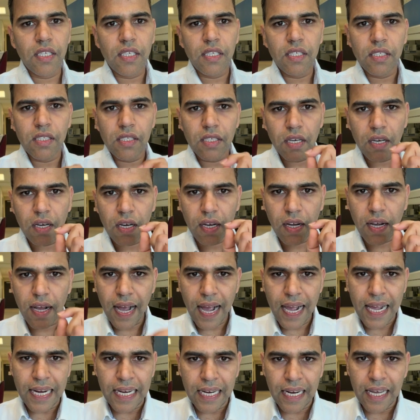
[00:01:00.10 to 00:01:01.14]
is a
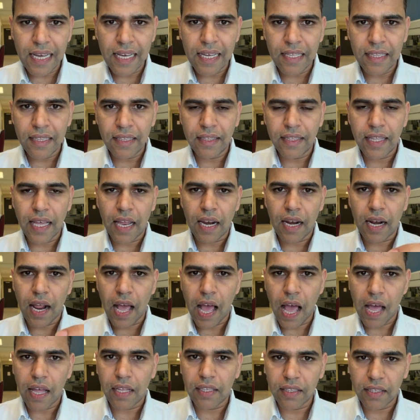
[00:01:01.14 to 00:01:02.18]
guideline
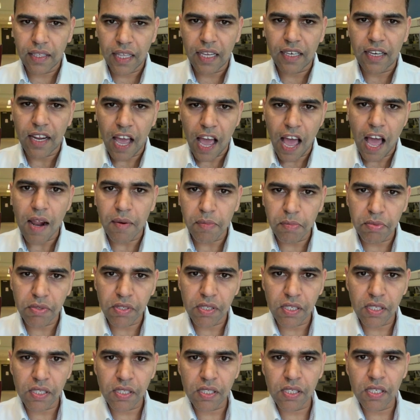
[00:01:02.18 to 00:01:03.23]
that helps
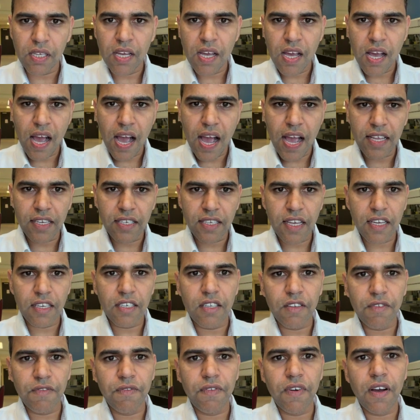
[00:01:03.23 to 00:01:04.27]
us
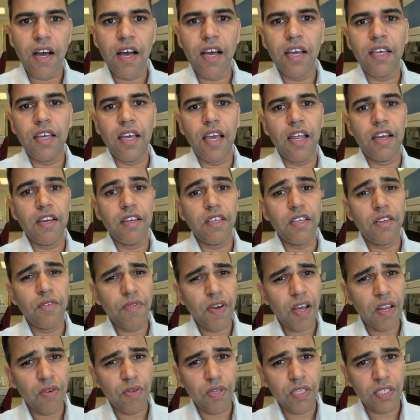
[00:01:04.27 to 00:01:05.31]
identify and
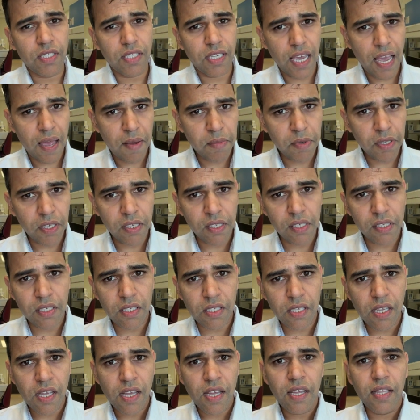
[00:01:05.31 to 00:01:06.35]
evaluate
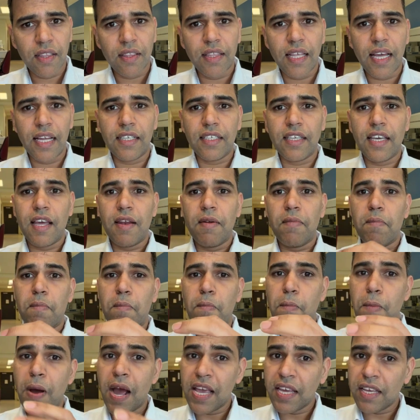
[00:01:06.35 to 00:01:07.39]
chemicals that can
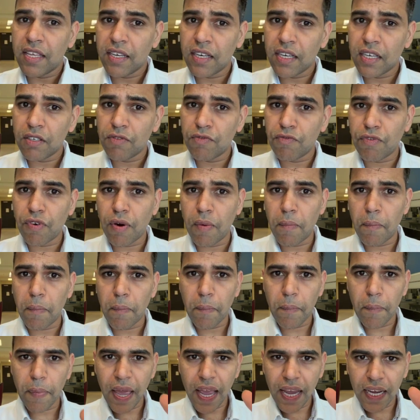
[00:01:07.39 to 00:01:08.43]
migrate from
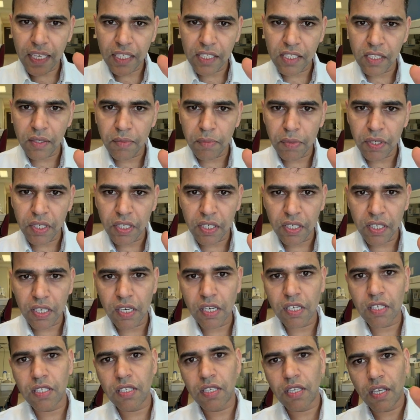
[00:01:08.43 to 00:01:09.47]
packaging
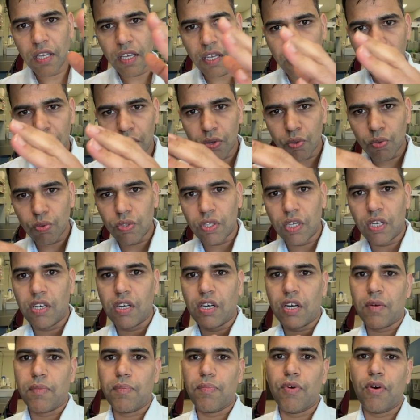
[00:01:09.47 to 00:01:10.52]
materials into the
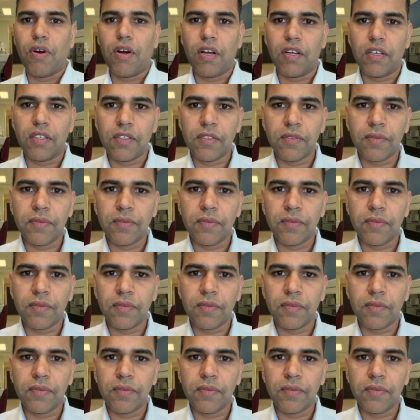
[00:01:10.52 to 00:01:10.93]
drug product.